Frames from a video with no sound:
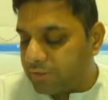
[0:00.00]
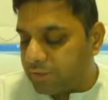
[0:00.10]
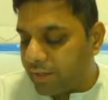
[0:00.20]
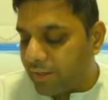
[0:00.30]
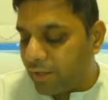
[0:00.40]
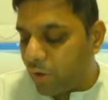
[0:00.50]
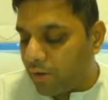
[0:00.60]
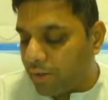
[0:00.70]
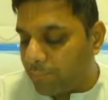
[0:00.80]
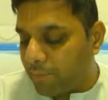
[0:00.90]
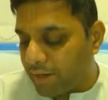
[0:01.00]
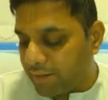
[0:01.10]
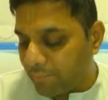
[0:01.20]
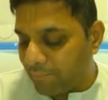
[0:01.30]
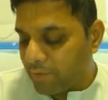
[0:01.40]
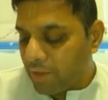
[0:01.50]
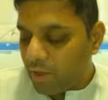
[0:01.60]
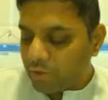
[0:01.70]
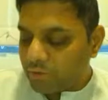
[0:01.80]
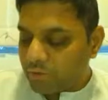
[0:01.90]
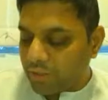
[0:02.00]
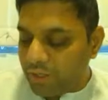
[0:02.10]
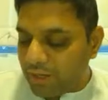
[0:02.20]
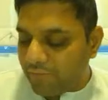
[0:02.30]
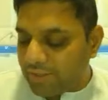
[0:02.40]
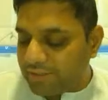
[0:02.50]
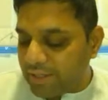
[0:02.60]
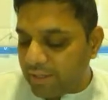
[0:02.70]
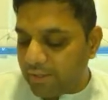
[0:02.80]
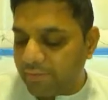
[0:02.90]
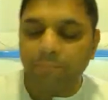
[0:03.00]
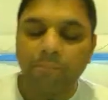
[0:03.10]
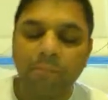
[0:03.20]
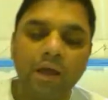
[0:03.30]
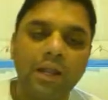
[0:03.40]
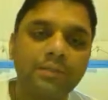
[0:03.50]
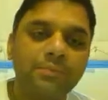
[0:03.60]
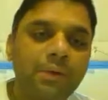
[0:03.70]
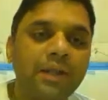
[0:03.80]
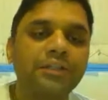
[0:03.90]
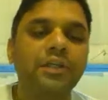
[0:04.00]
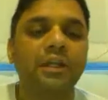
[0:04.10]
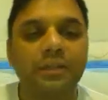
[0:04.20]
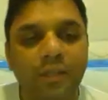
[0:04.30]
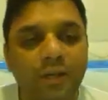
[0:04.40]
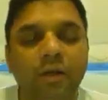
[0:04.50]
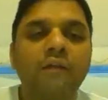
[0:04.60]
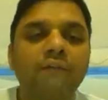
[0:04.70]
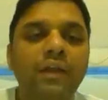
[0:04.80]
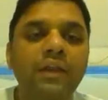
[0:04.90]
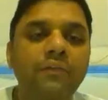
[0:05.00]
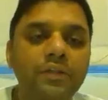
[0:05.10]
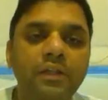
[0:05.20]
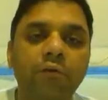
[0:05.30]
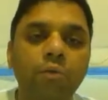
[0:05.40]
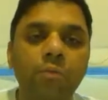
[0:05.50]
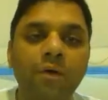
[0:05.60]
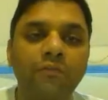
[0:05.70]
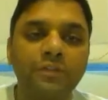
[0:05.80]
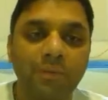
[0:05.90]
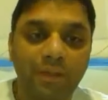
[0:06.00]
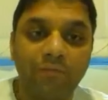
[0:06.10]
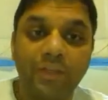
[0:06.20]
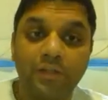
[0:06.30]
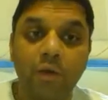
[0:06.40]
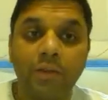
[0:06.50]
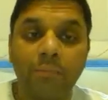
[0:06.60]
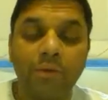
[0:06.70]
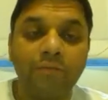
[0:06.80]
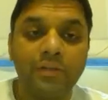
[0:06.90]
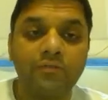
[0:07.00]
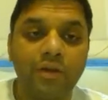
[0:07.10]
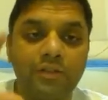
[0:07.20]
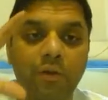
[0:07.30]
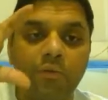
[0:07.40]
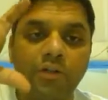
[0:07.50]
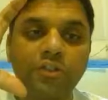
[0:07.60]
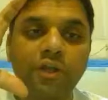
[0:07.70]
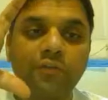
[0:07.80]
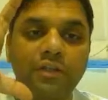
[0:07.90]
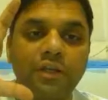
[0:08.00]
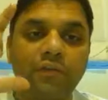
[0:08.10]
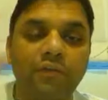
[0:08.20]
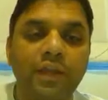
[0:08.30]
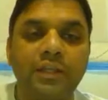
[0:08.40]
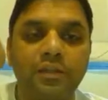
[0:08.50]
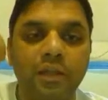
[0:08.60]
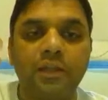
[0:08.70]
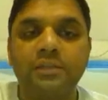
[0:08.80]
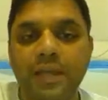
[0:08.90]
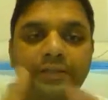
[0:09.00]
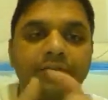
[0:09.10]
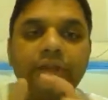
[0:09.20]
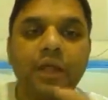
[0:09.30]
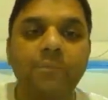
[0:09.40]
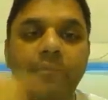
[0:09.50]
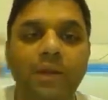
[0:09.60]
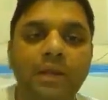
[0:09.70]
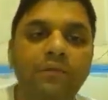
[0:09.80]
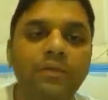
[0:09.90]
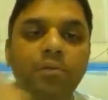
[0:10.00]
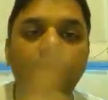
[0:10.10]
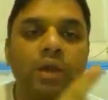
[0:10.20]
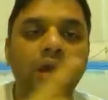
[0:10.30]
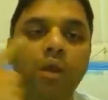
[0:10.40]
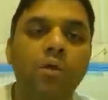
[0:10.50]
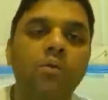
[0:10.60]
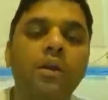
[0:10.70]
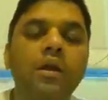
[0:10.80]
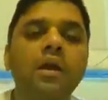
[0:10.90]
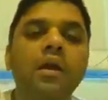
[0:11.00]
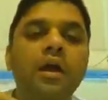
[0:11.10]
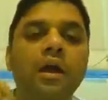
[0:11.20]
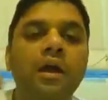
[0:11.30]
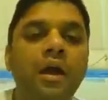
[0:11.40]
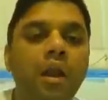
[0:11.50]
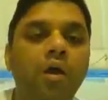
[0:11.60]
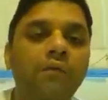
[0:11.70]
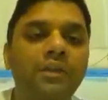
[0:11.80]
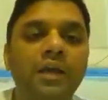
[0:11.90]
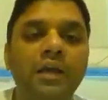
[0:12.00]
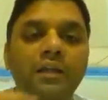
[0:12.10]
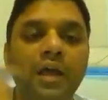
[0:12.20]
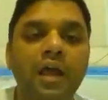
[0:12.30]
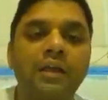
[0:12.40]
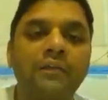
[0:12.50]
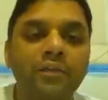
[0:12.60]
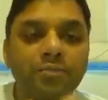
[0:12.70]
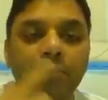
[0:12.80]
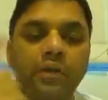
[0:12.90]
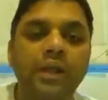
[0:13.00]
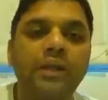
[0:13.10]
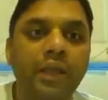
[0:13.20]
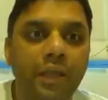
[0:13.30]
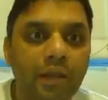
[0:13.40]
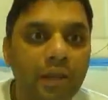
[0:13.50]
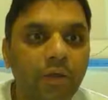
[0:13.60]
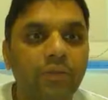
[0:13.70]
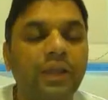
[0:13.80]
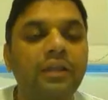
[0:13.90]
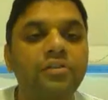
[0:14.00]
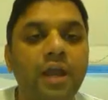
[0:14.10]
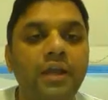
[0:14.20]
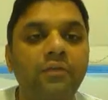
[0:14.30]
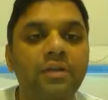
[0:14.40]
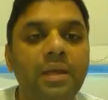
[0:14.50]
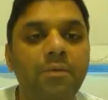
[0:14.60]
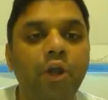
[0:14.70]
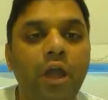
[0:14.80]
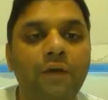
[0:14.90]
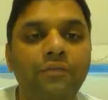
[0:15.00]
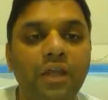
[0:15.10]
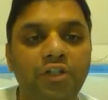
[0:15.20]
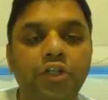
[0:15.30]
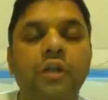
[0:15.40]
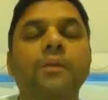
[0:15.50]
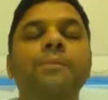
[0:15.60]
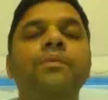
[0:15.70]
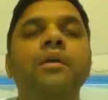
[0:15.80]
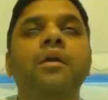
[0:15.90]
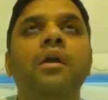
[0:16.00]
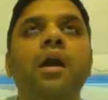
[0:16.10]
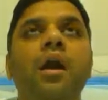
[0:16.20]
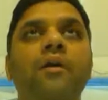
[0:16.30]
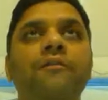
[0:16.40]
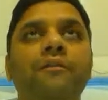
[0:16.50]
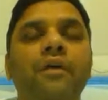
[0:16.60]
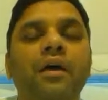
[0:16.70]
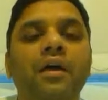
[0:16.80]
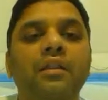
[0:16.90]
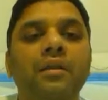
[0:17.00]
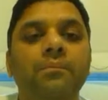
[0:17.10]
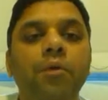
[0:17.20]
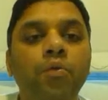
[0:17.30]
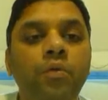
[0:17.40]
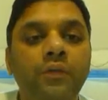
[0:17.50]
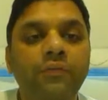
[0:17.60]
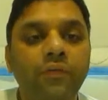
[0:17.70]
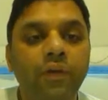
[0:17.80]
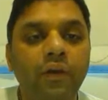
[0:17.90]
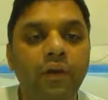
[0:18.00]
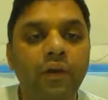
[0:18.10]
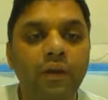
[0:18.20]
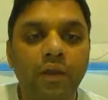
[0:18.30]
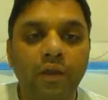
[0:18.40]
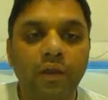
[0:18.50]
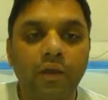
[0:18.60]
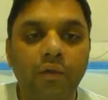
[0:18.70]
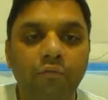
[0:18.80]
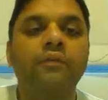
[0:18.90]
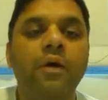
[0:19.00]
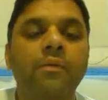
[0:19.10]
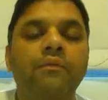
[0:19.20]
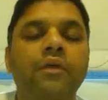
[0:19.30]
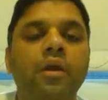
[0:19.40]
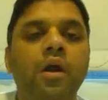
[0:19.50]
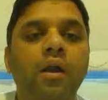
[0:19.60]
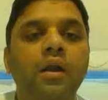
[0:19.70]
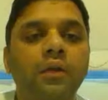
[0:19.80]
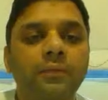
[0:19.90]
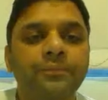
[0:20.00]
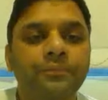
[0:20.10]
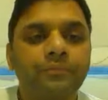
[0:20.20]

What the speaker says: constantly contemplate him. So he Maharaj, when he was in the womb of his mother, we saw in the previous verse Krishna was in the size of a thumb, and he was going around along with a gada, and he was protecting, and the child was able to have darshan of the beautiful form of the Lord.